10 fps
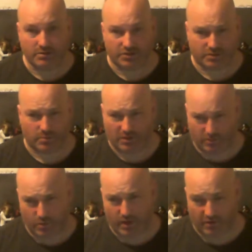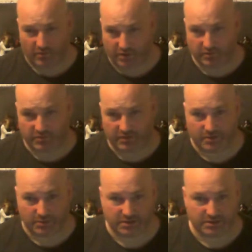There's going to be quite a run of
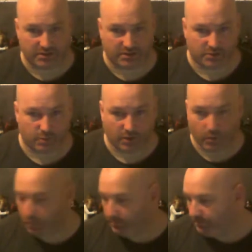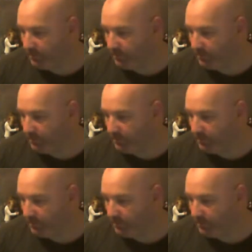images as we go.